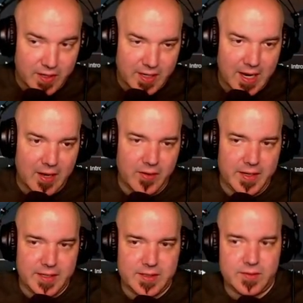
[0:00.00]
right now.
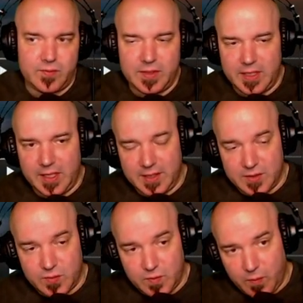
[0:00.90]
It's ridiculous.